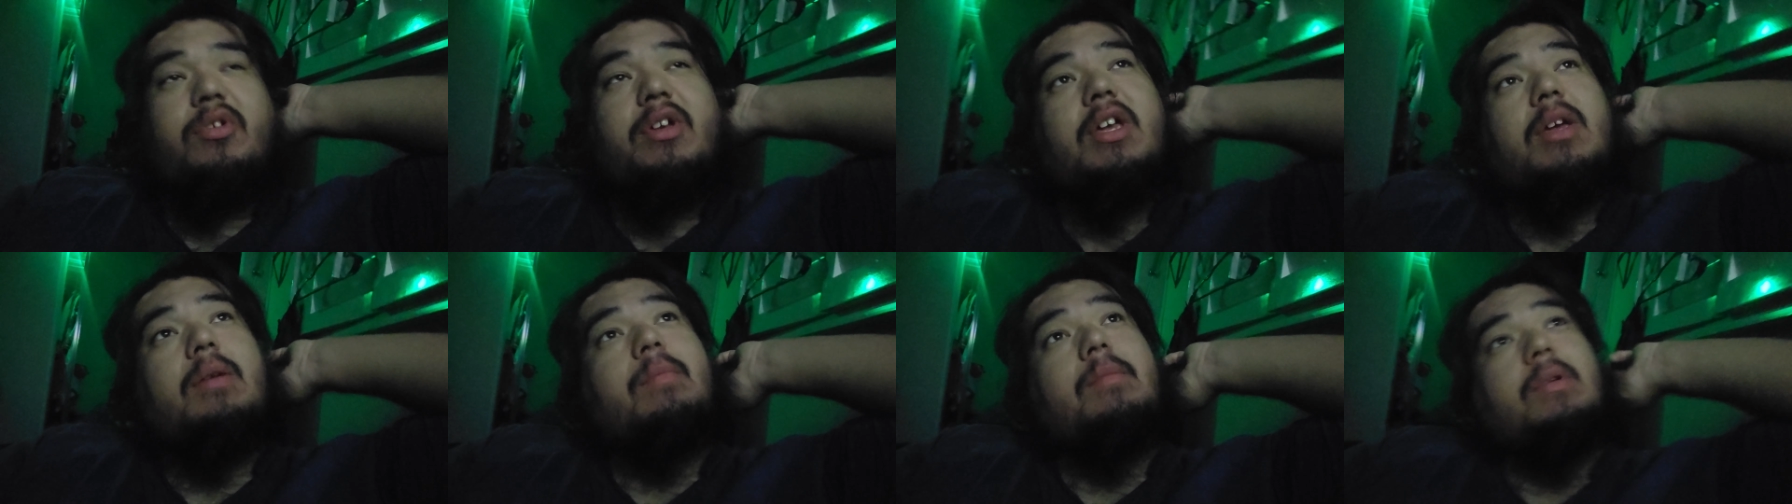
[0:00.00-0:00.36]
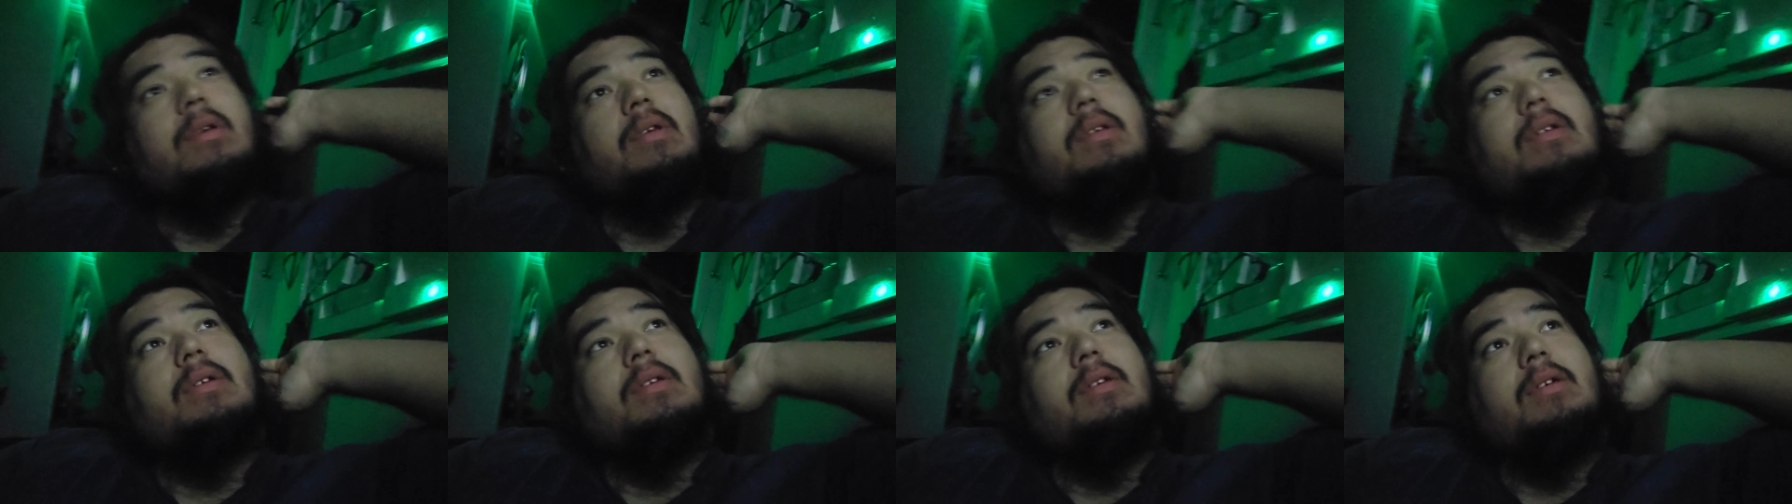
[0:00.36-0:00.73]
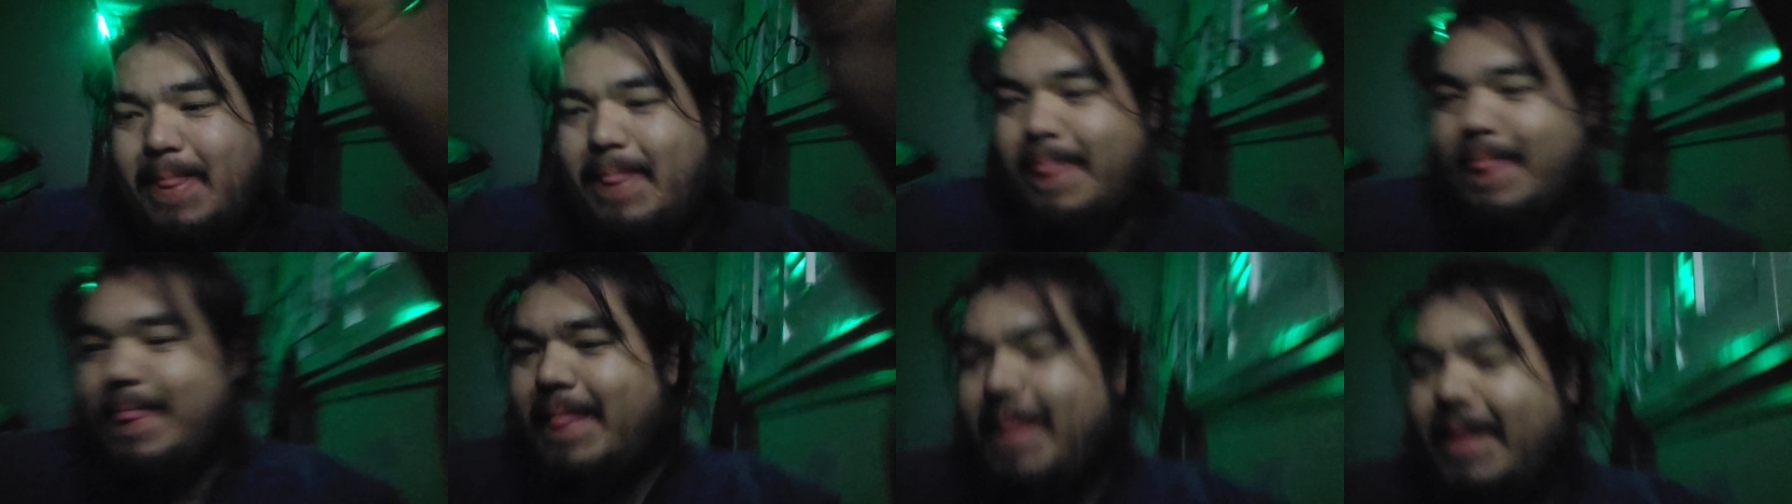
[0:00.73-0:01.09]
game.
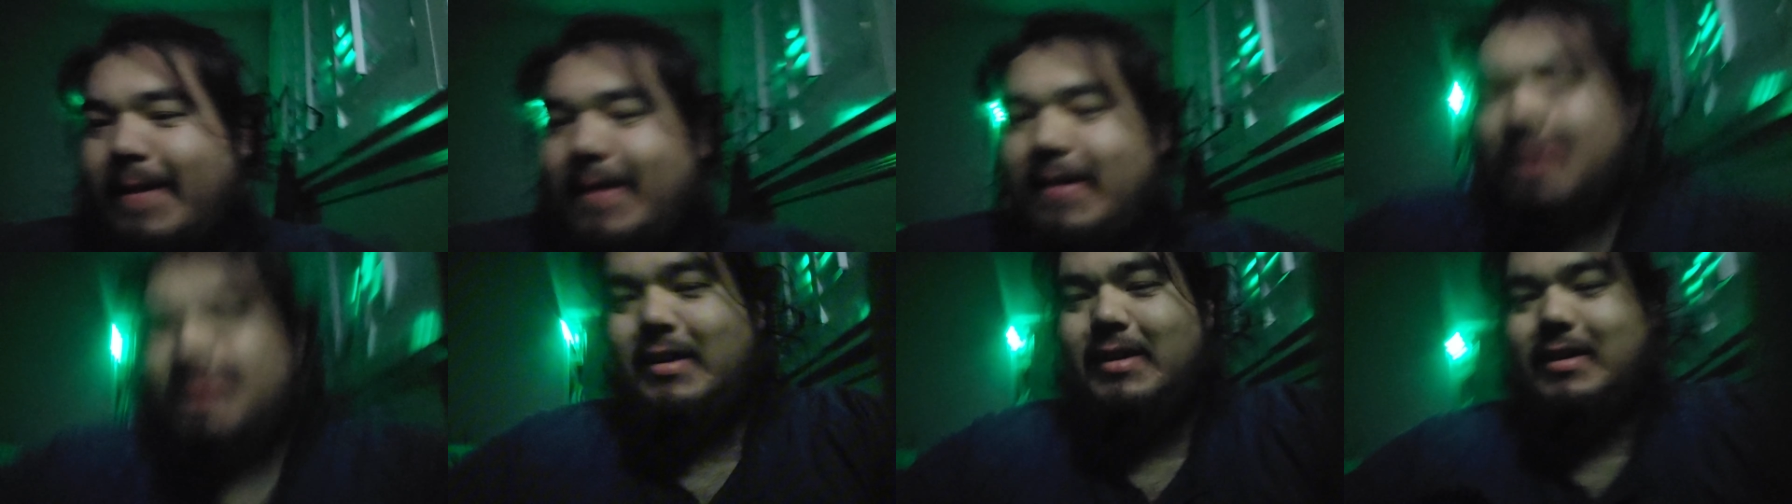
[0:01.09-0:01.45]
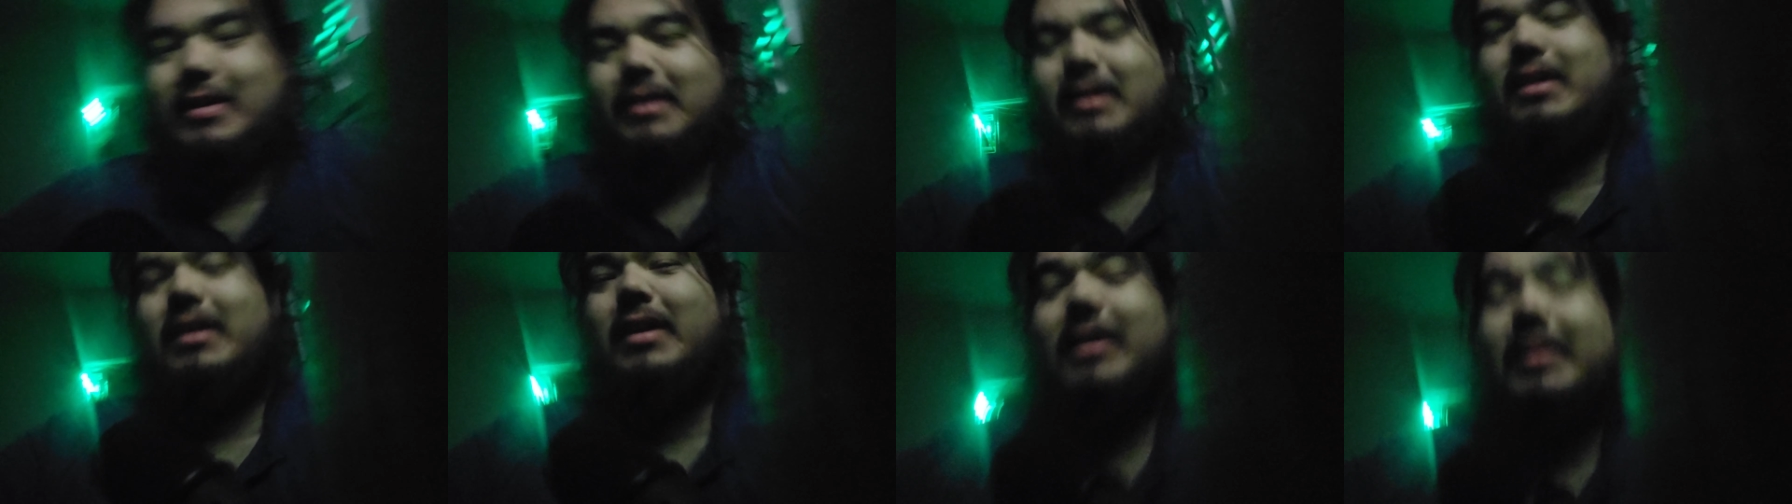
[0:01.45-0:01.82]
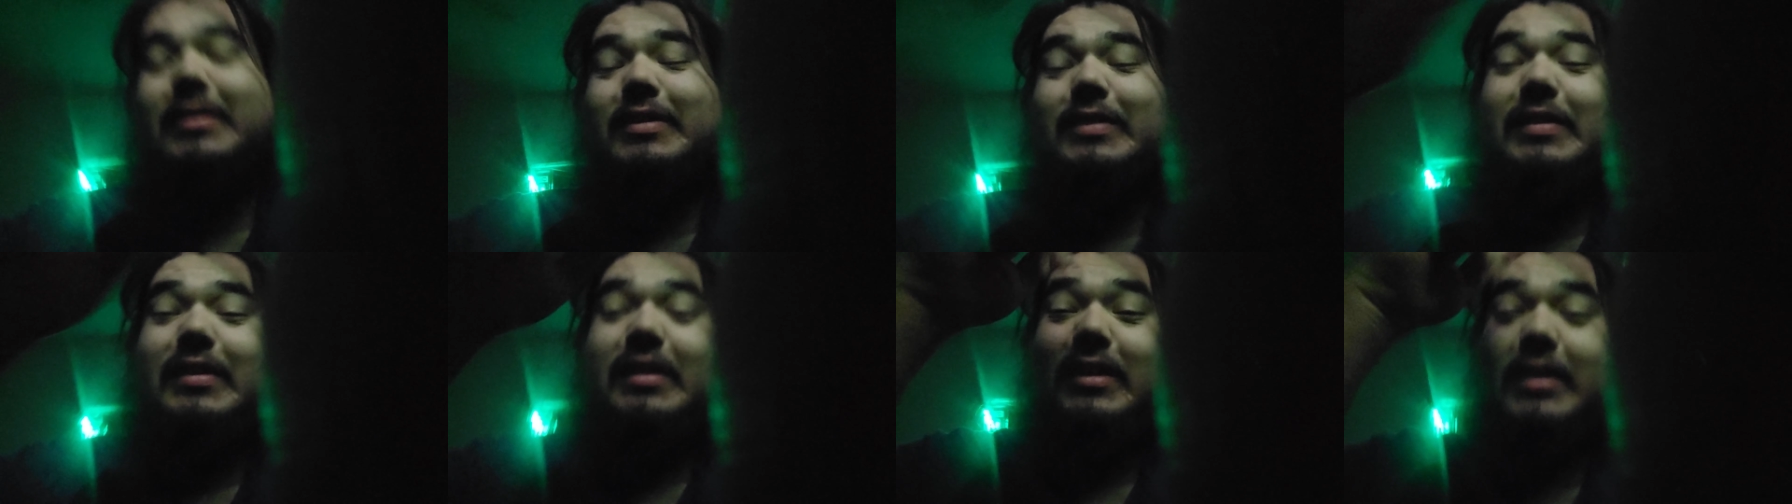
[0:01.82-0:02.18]
Do
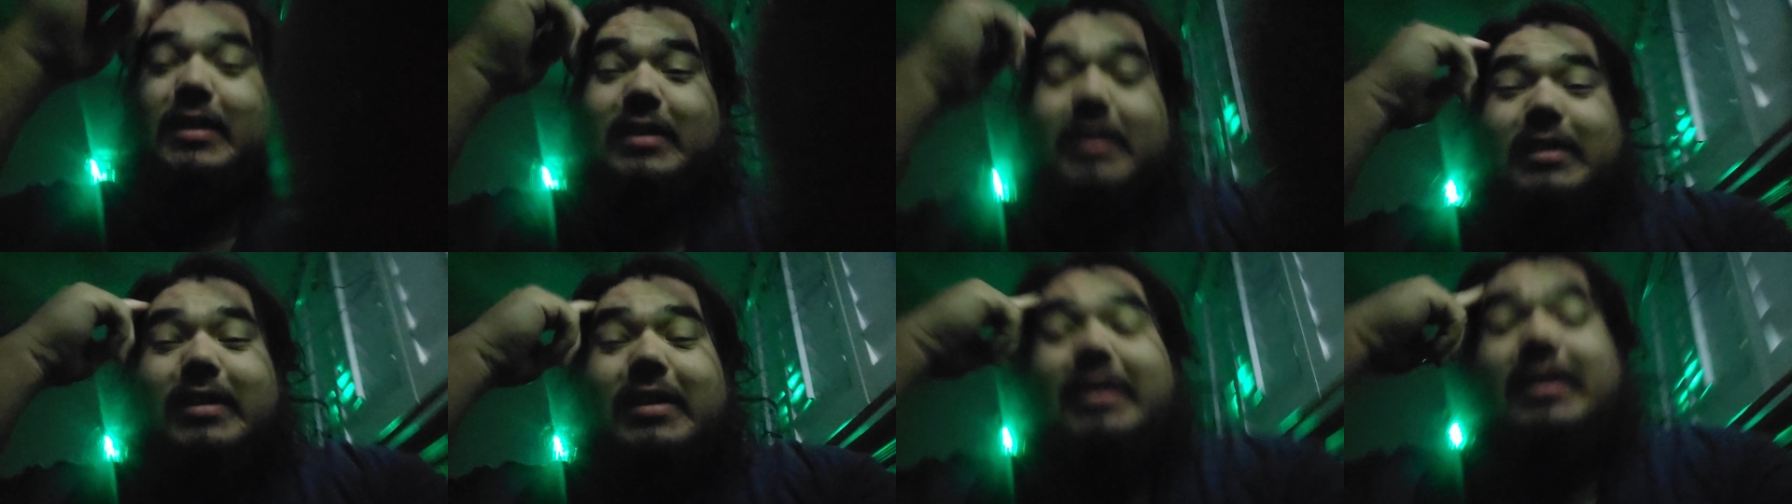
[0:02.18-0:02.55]
you think?